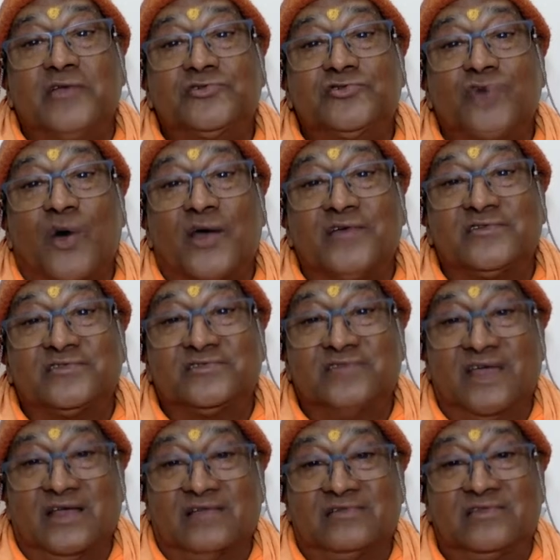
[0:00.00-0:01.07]
choice
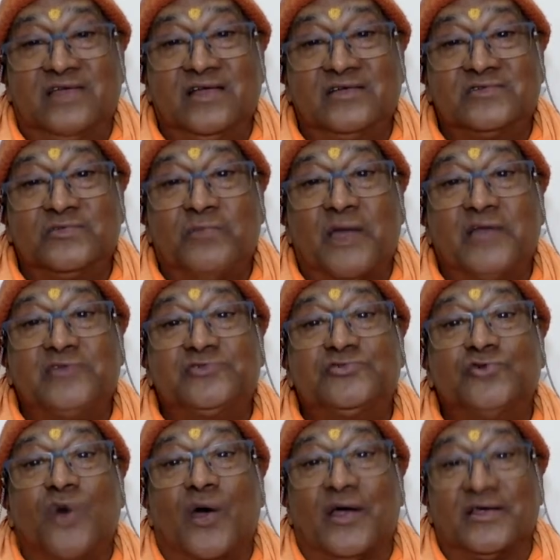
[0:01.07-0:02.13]
thing. Things by
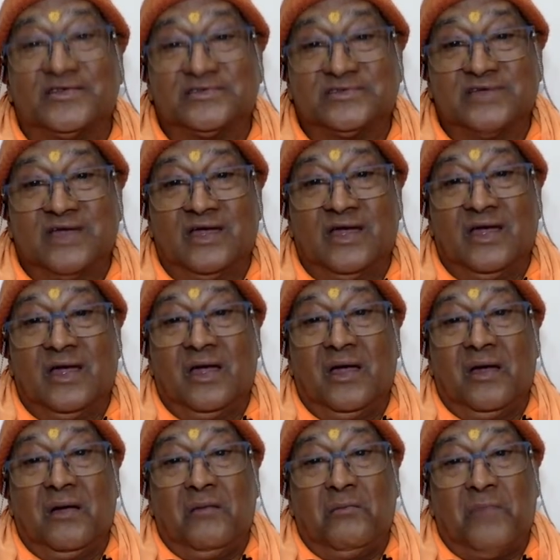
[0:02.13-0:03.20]
choice.
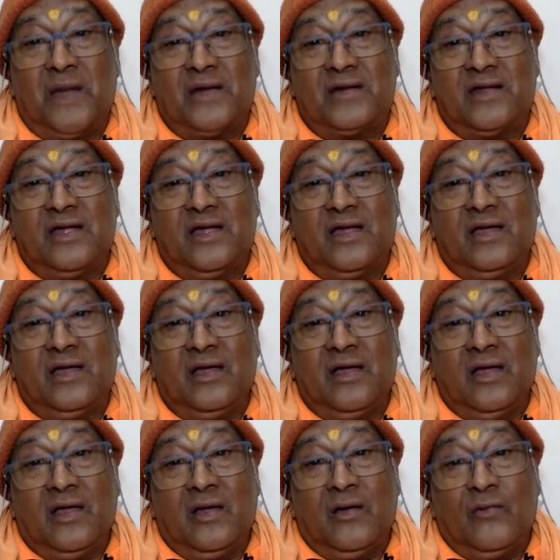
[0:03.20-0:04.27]
But
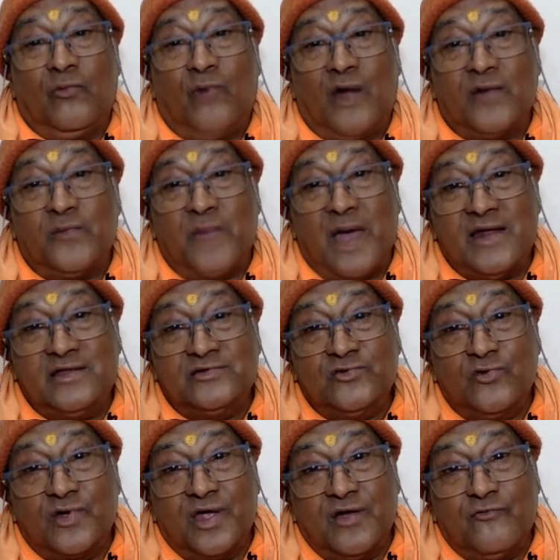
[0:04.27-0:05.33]
what man is
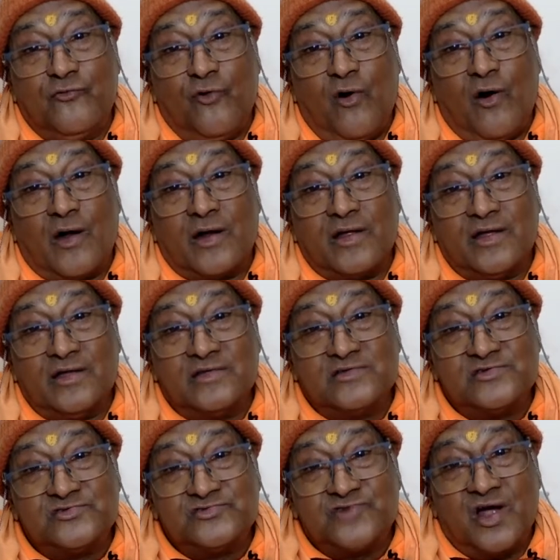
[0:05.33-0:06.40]
looking for, he is
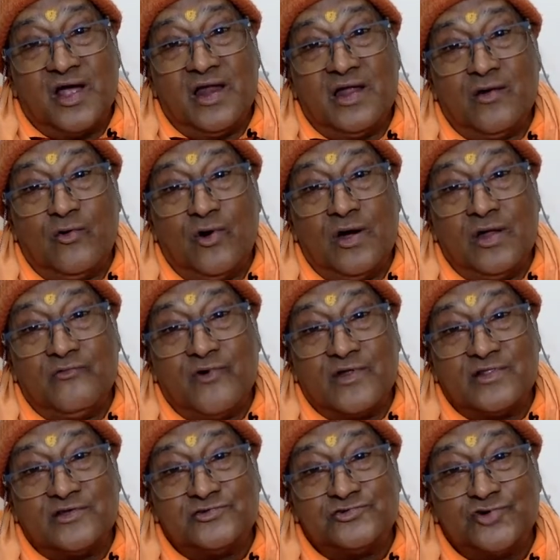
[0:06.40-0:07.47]
struggling only for
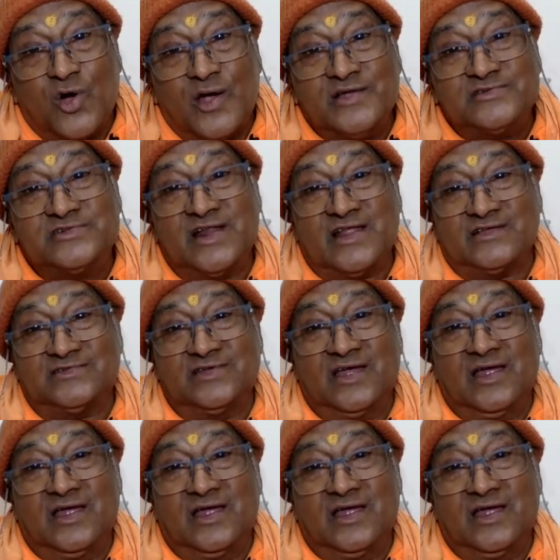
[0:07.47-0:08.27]
the choiceless.